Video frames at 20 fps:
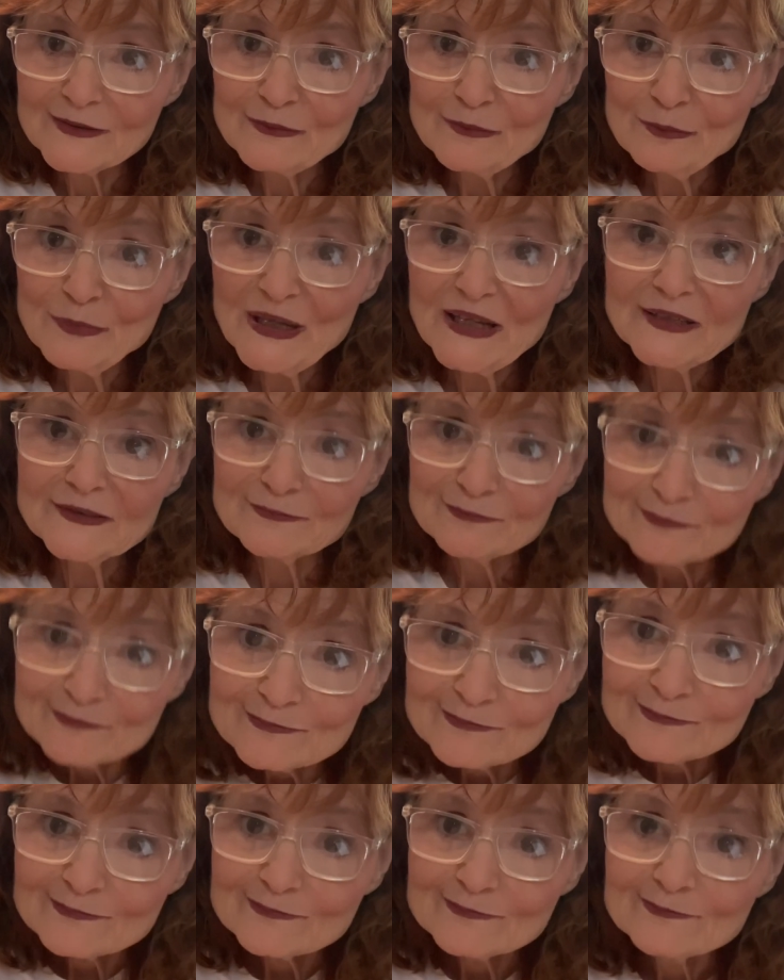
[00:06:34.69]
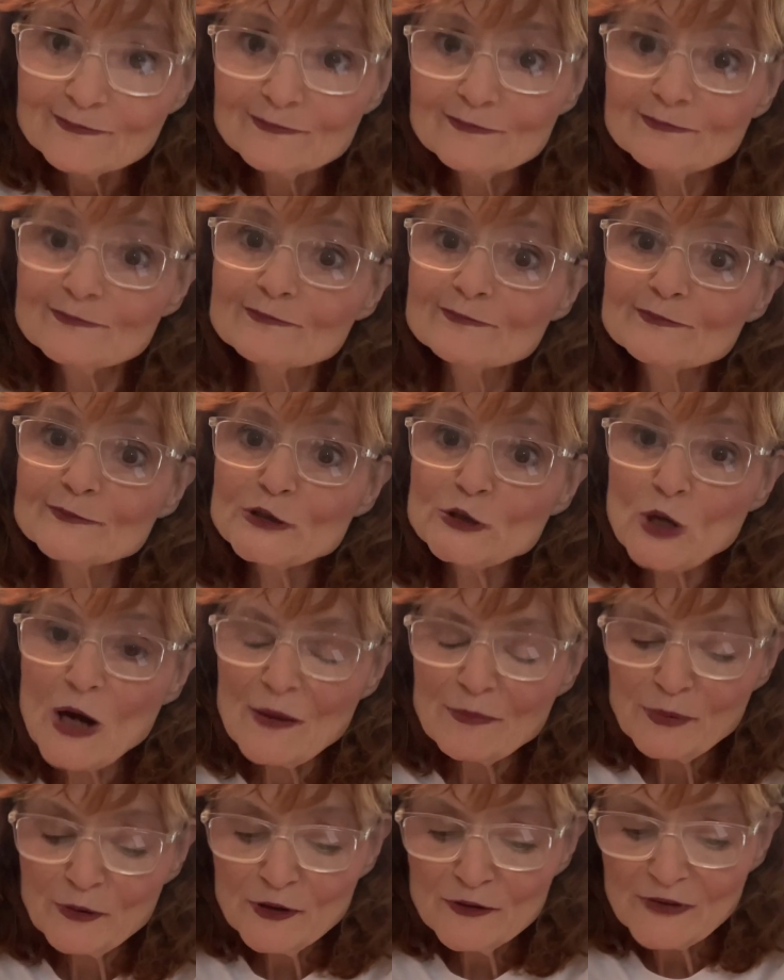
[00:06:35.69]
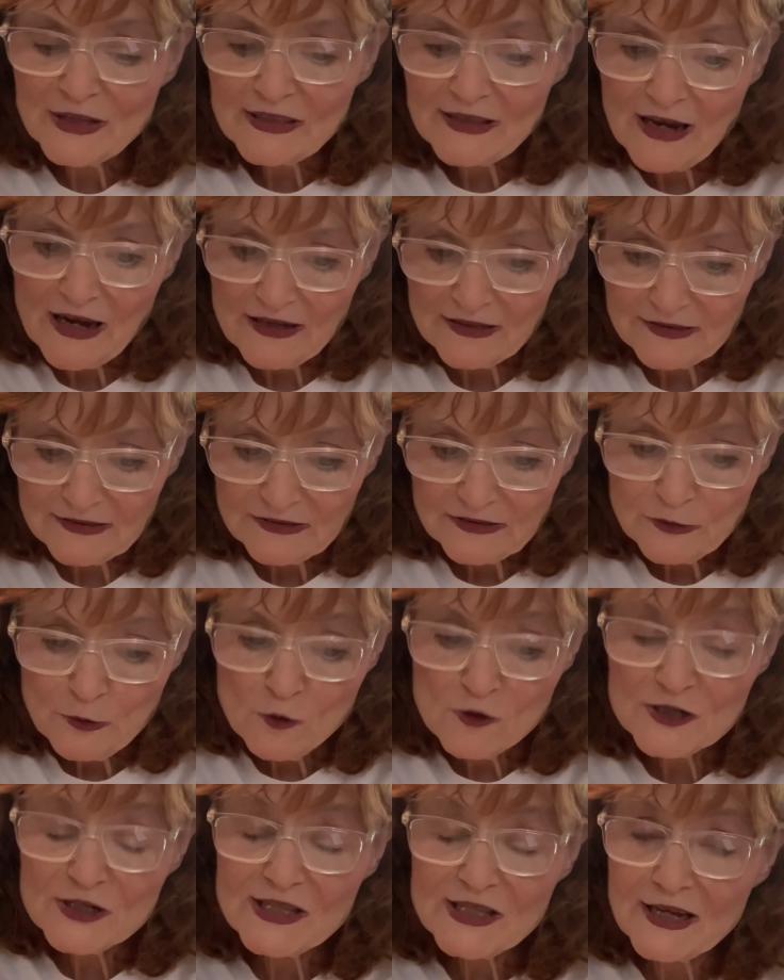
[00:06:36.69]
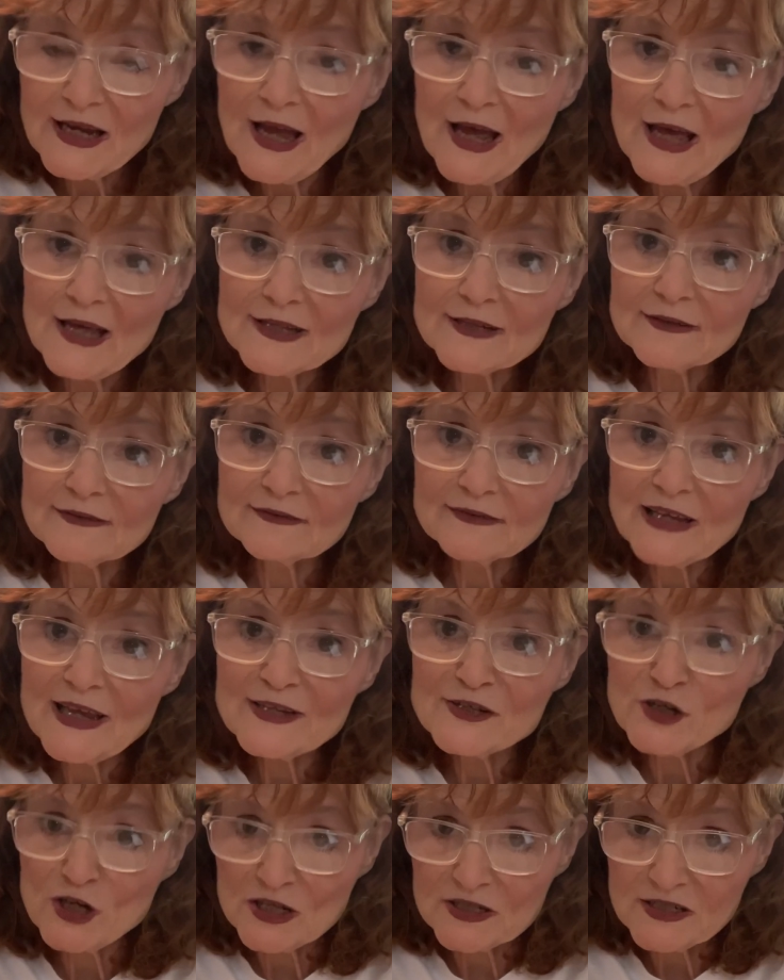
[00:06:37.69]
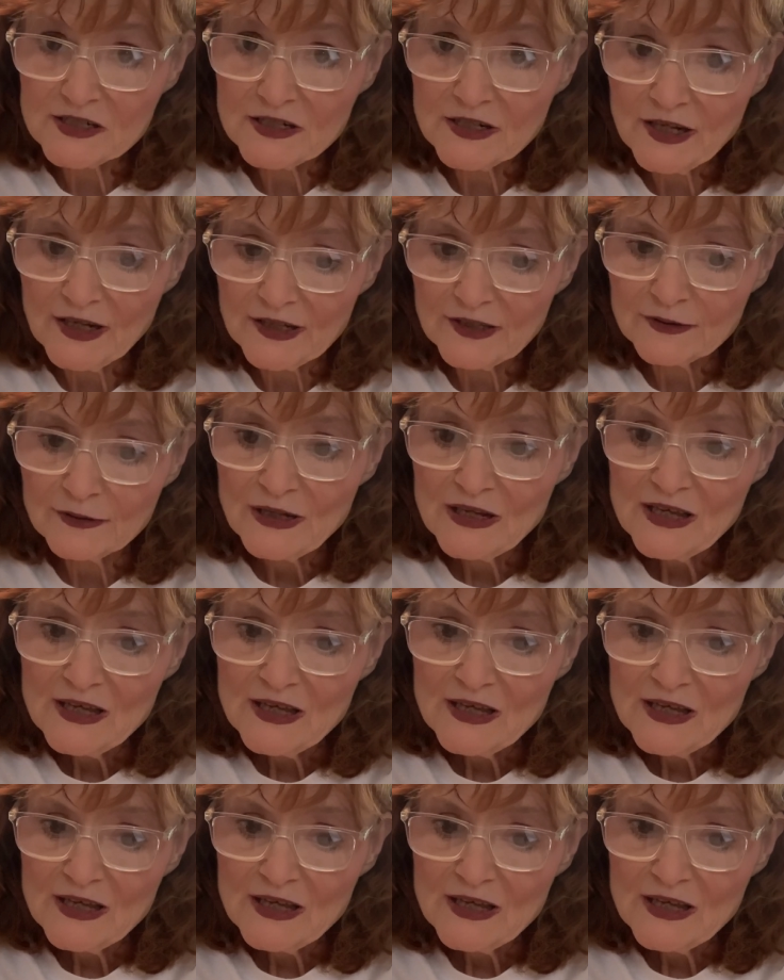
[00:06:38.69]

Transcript: But try proving that. Of course, the guy has yet to know.